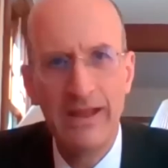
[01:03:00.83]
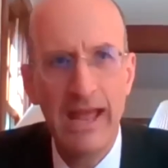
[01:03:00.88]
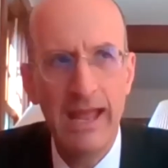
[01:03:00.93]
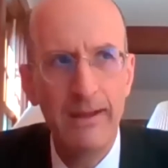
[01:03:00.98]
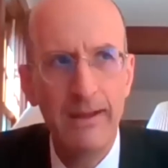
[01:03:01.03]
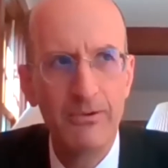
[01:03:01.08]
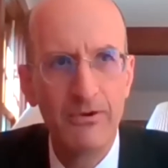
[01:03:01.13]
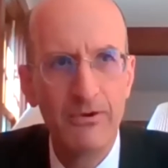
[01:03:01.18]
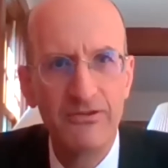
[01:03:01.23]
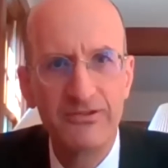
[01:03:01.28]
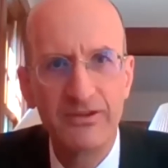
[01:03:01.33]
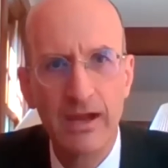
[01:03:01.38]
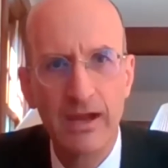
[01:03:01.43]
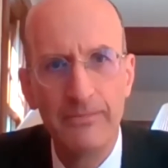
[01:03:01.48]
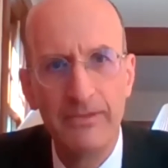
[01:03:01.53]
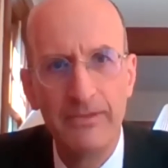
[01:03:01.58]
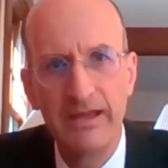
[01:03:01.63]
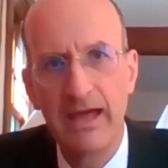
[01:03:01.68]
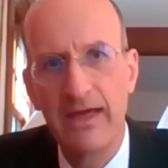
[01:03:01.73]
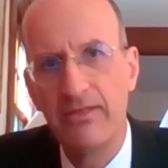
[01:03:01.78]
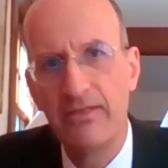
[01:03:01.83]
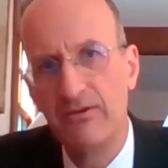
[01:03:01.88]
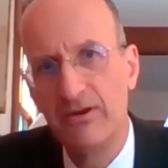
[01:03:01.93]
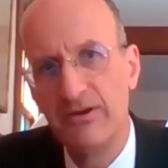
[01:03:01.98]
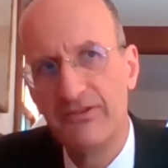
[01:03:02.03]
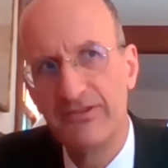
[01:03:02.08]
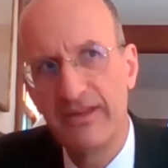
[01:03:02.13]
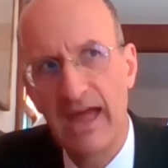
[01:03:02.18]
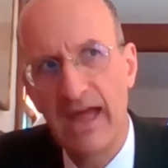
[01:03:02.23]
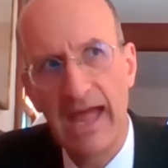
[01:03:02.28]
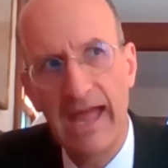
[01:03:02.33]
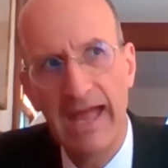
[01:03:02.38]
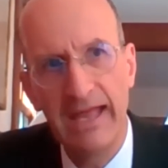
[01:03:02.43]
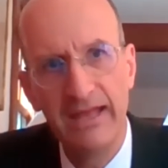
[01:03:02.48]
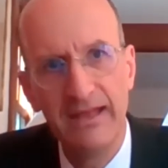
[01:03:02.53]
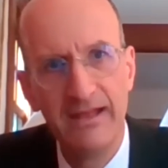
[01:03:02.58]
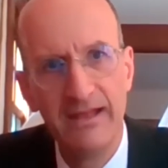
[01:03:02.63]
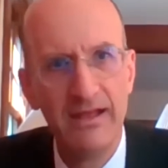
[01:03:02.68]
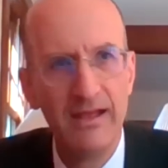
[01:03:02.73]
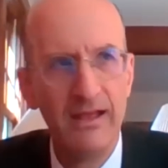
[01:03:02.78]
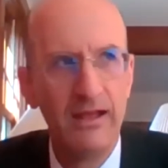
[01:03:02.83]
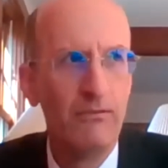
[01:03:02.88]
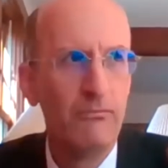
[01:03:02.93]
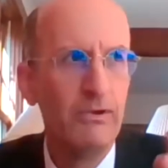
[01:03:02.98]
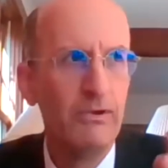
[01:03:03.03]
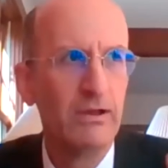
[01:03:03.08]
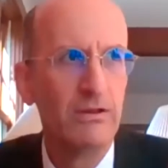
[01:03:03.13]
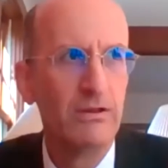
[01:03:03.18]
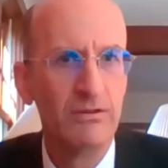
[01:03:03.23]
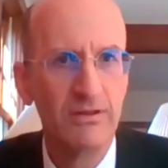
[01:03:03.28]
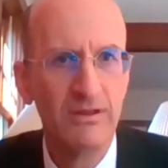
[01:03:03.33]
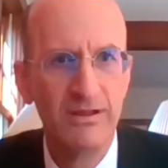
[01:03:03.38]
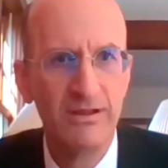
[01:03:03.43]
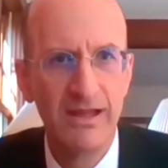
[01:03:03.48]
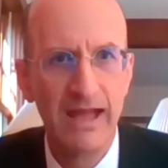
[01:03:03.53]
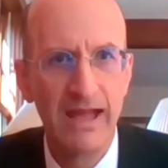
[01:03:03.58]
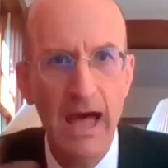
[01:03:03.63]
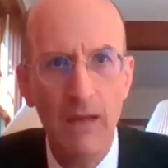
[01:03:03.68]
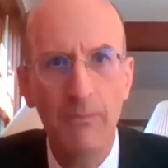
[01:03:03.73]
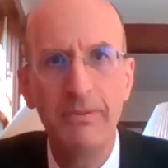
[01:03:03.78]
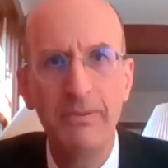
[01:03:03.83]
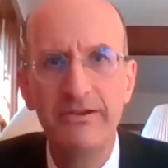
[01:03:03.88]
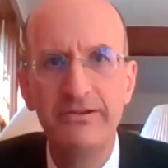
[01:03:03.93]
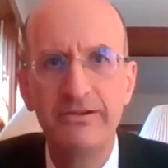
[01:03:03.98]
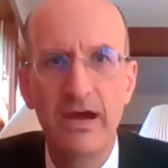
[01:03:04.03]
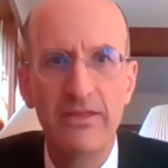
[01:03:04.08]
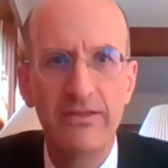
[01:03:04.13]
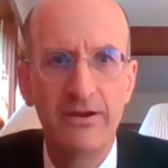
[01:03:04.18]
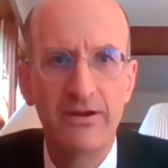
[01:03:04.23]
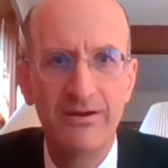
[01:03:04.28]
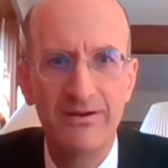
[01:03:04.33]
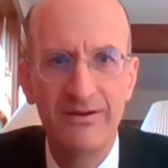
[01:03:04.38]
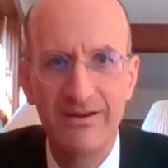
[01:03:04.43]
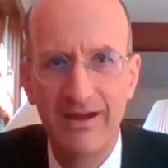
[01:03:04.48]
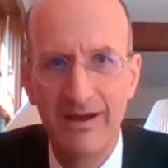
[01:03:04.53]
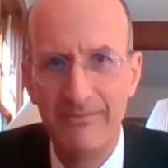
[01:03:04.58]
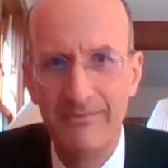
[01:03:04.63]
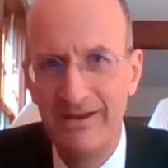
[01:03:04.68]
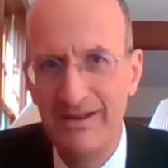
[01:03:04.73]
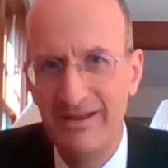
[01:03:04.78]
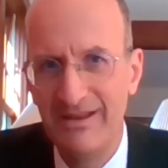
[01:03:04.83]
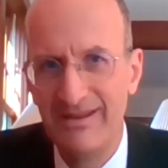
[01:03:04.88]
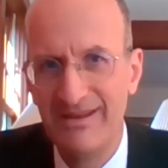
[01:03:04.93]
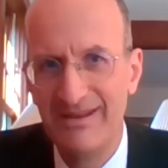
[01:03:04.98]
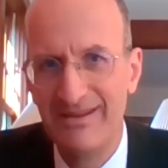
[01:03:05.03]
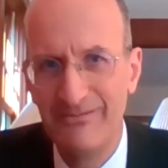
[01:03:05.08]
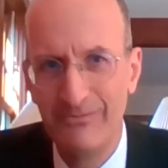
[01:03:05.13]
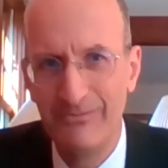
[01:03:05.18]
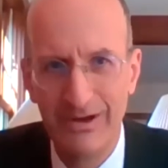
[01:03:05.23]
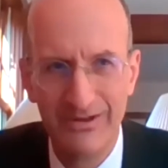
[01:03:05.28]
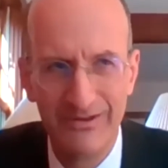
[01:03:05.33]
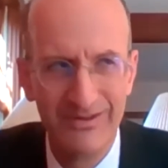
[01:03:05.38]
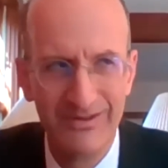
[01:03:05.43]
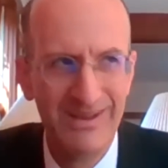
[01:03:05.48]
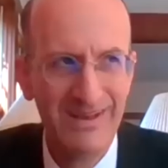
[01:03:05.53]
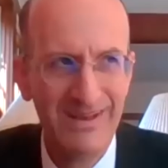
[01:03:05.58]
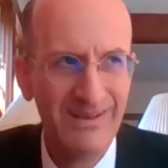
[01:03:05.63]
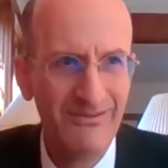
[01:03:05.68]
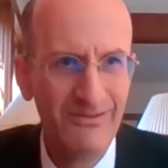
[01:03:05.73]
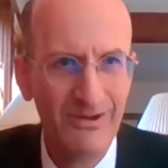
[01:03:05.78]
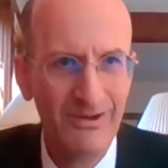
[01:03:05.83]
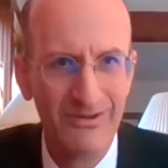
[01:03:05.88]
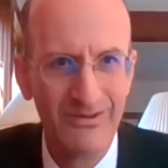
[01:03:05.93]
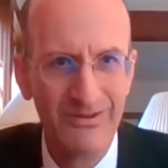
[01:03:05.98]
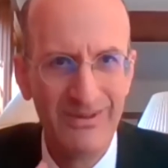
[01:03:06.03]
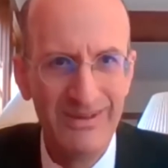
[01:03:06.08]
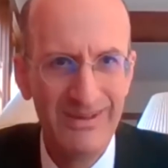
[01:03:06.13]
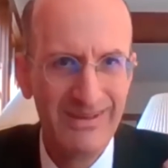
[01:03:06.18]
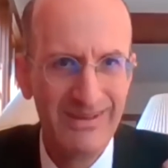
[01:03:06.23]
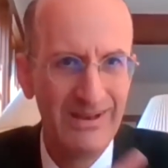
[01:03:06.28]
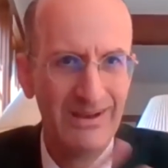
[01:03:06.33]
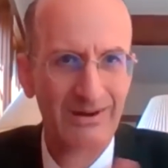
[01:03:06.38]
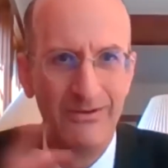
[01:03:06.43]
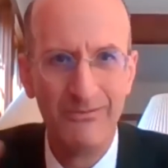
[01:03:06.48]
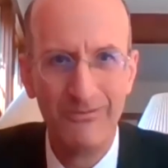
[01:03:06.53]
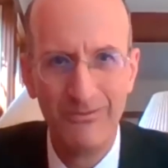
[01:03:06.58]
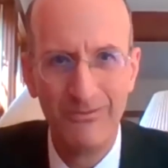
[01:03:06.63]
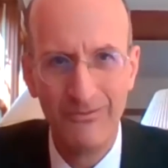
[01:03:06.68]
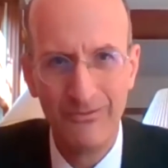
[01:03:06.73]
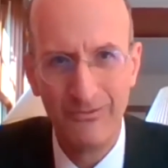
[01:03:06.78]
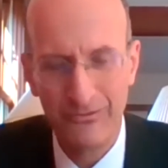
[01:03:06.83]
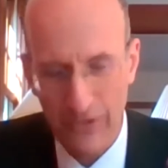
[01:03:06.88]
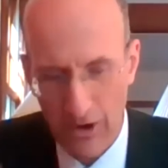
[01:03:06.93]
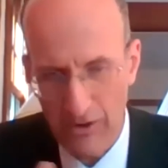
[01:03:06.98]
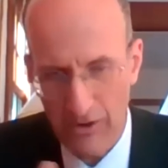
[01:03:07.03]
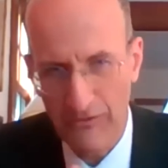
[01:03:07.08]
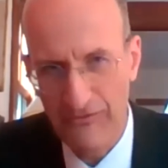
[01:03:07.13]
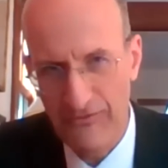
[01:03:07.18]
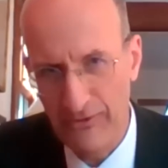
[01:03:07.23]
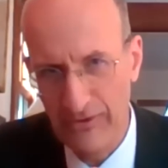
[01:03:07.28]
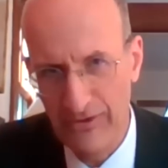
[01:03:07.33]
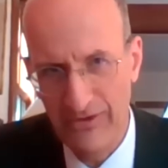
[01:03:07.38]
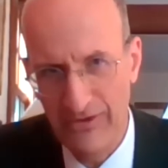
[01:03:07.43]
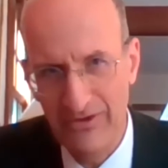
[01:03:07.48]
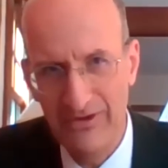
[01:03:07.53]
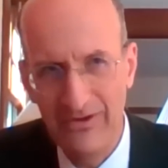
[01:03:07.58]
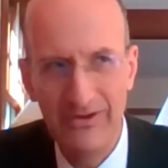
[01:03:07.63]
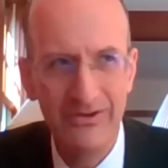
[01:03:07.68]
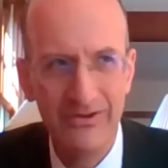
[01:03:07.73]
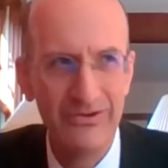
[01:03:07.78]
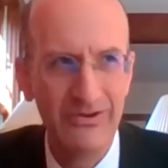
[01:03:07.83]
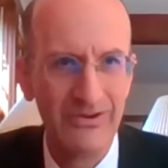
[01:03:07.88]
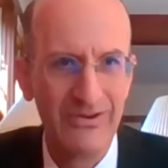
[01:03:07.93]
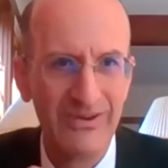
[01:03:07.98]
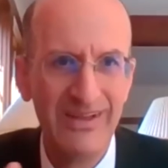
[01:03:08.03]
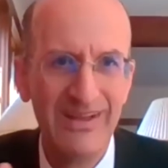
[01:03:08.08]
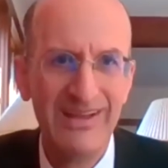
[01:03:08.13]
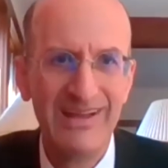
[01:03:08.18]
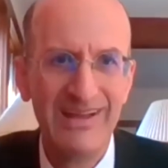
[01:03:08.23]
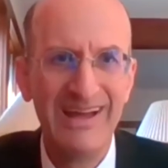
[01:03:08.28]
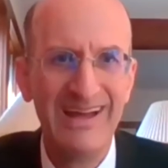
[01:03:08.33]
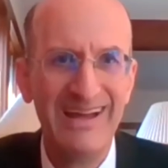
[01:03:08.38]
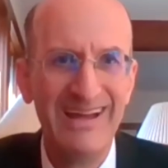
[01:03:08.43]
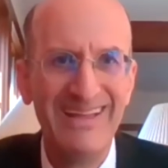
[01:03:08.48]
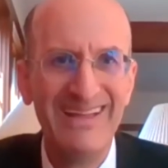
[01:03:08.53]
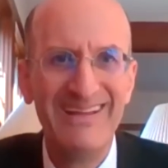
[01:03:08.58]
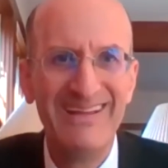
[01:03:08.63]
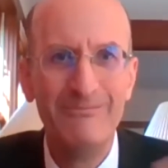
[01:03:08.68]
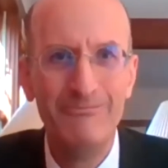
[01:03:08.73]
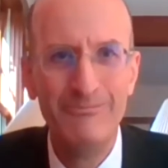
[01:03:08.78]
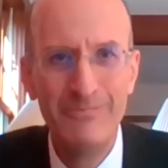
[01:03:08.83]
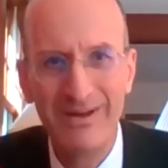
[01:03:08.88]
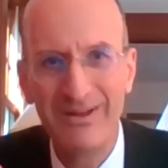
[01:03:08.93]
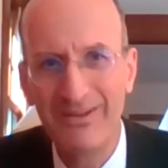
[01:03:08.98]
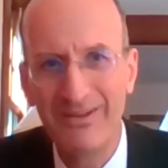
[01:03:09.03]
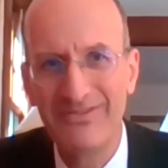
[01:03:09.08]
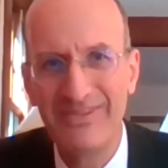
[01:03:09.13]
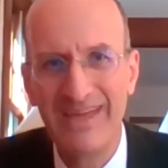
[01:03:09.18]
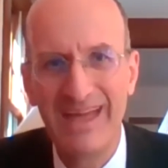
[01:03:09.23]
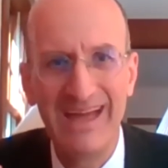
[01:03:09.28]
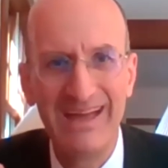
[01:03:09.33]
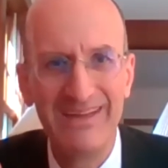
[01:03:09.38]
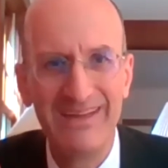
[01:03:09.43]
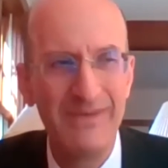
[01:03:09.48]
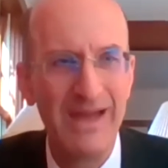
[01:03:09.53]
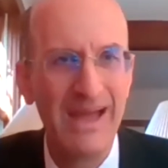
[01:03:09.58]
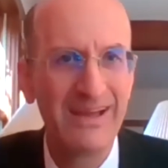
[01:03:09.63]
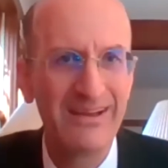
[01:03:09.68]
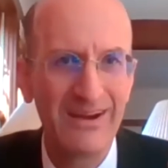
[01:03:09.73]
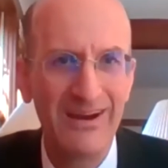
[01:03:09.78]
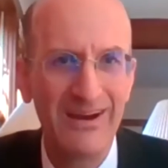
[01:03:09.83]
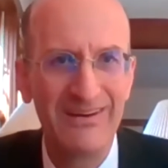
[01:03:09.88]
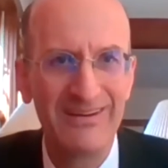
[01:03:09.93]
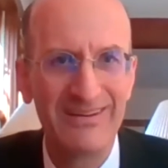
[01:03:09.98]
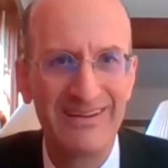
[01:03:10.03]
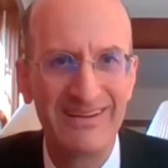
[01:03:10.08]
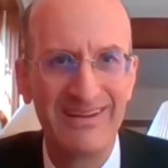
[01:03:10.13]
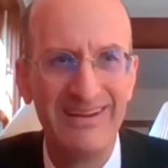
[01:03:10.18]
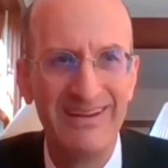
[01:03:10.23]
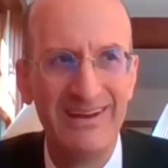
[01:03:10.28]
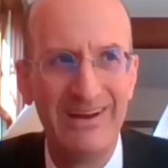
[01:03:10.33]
neighbors come together and say, we'll help each other. We'll grow food or build things, make our,